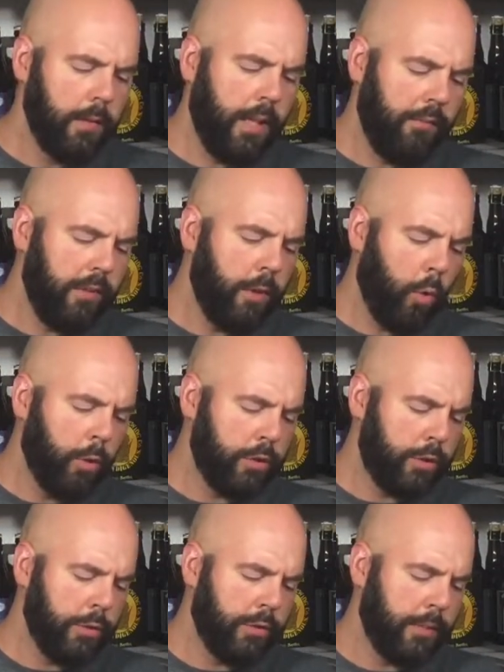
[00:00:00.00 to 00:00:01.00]
Definitely
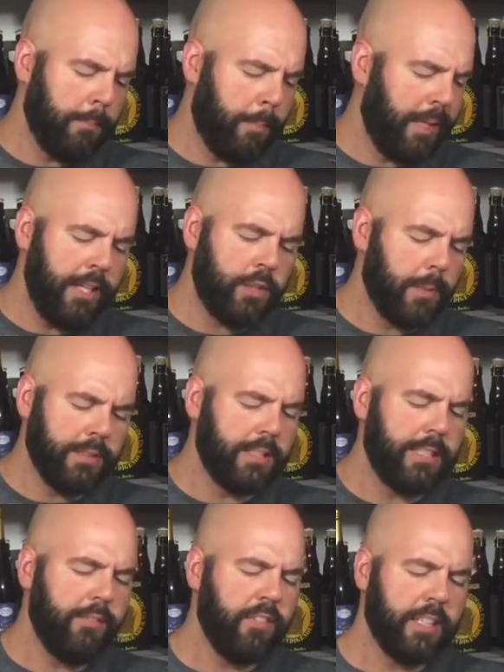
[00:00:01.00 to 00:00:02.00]
orange juice and peach, but it's a
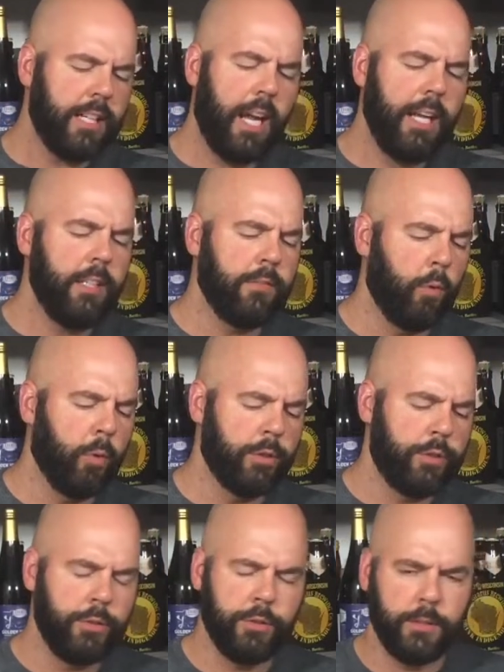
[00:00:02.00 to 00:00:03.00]
different kind of
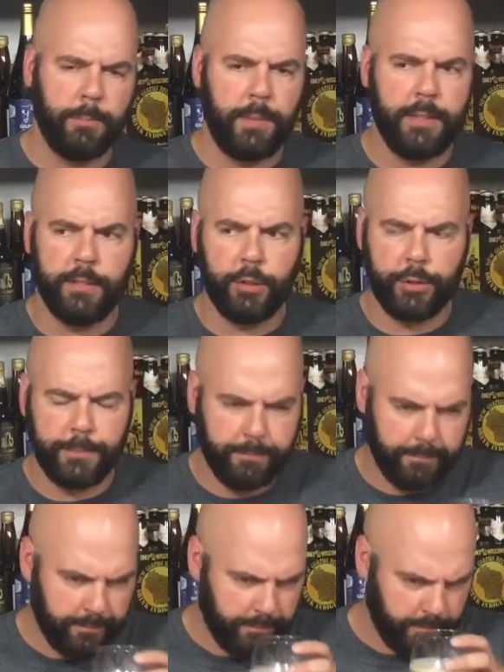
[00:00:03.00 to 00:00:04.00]
orange juice and peach.
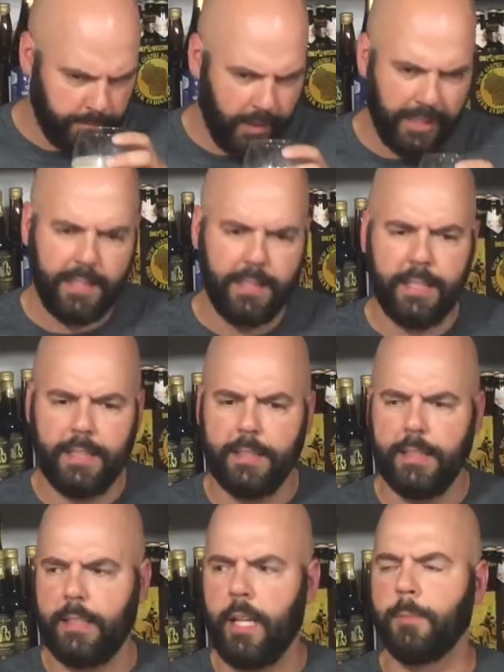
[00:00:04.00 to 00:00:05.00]
Like
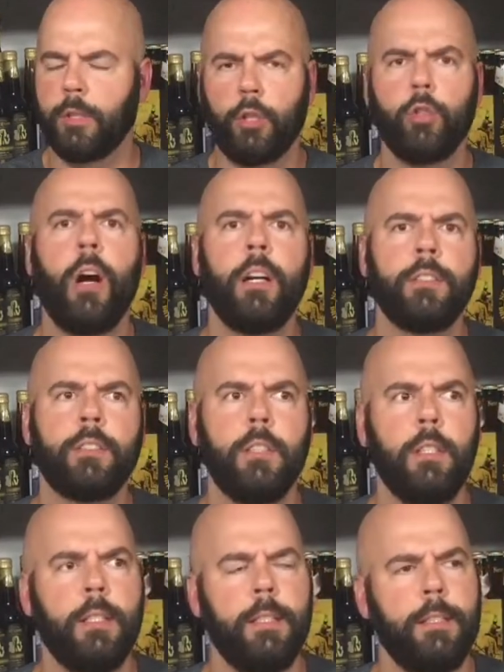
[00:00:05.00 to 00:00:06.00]
it comes
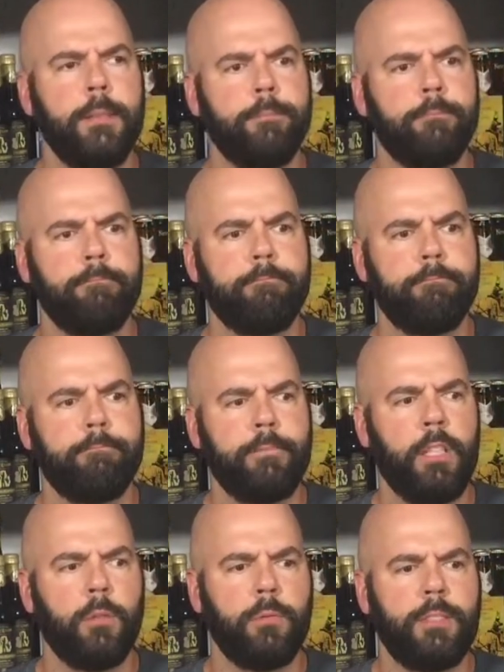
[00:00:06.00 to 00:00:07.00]
across,
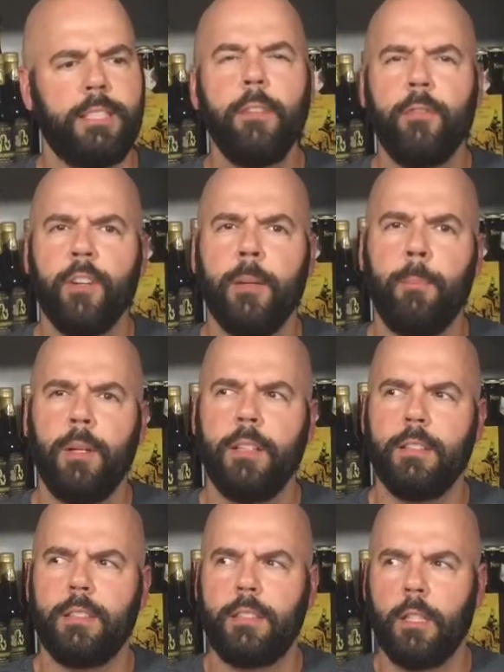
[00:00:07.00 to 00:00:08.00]
you know, different,
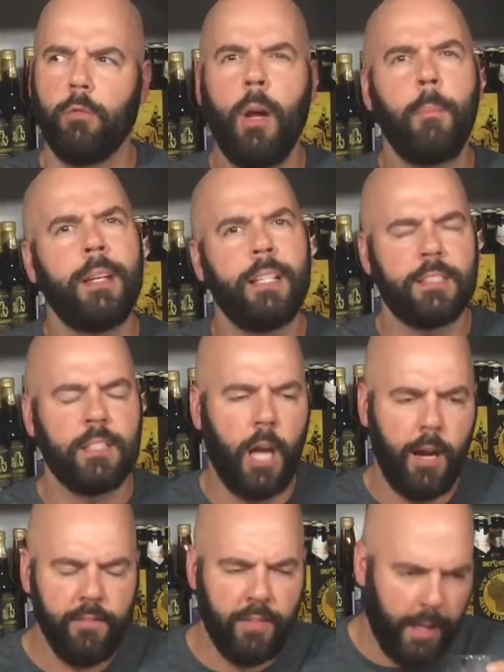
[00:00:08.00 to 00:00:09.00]
but still reminiscent
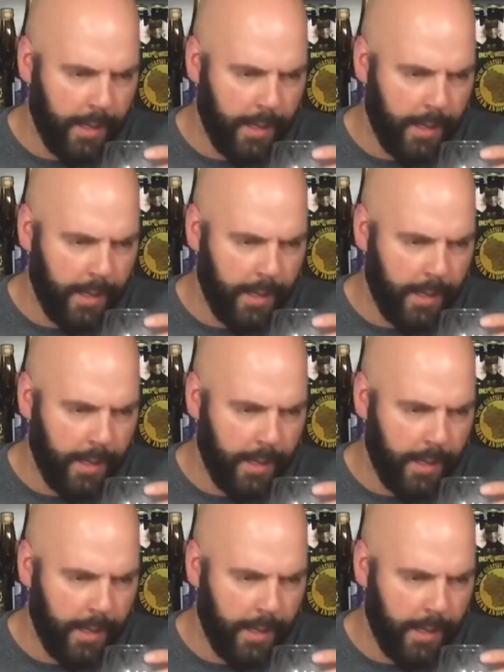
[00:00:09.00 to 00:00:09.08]
of